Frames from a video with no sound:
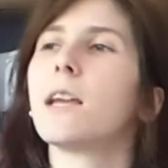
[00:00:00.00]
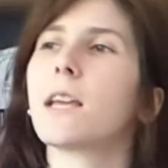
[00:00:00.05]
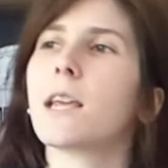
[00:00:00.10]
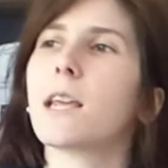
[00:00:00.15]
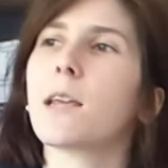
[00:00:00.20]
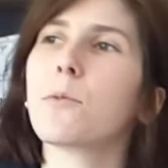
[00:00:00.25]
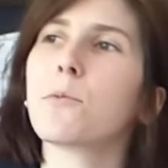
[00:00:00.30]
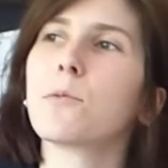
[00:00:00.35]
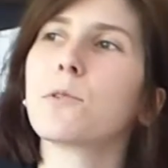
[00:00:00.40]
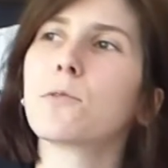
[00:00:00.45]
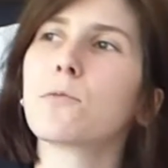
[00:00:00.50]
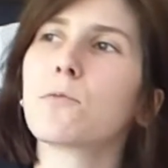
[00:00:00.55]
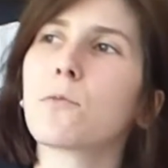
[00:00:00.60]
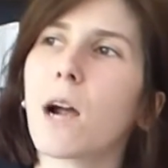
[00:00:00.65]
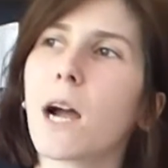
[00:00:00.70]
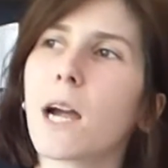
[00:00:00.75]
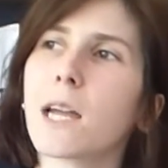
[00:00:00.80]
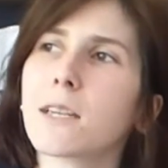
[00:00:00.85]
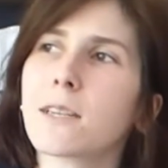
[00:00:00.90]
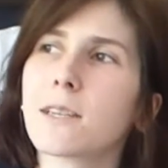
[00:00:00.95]
he would
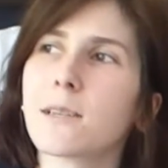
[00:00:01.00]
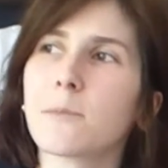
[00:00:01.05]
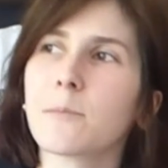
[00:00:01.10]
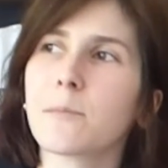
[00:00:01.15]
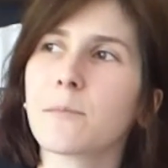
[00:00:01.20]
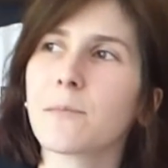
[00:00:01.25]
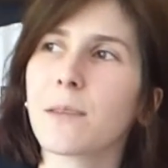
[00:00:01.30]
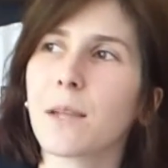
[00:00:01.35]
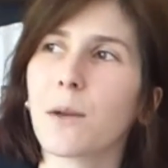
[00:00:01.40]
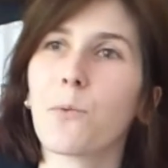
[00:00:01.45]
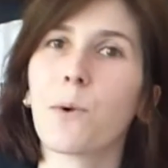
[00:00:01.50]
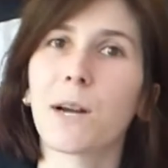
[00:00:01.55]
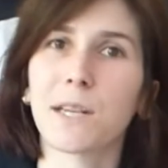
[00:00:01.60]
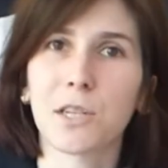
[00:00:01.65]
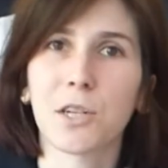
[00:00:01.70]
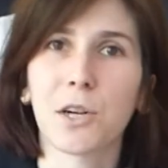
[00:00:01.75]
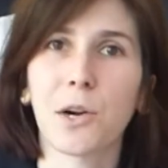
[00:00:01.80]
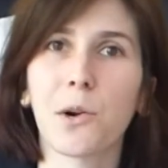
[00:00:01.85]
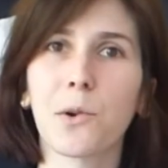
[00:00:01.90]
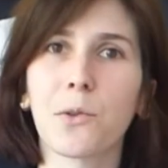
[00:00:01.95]
write,
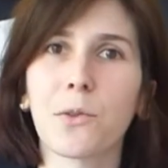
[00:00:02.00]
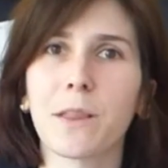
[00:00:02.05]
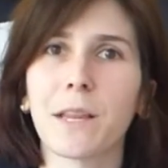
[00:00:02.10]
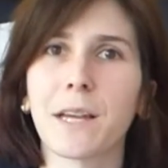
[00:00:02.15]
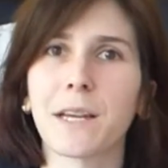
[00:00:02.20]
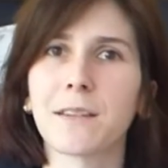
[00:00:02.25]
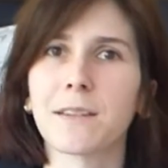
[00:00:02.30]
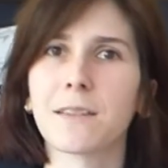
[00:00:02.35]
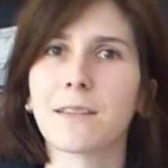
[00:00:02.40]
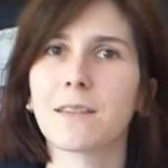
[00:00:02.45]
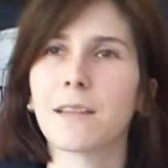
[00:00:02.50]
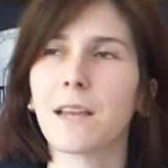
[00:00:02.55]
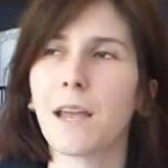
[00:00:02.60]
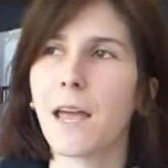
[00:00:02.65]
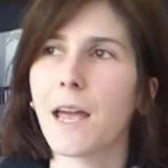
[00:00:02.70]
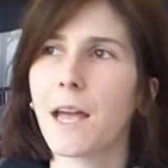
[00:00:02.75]
watch Earthlings.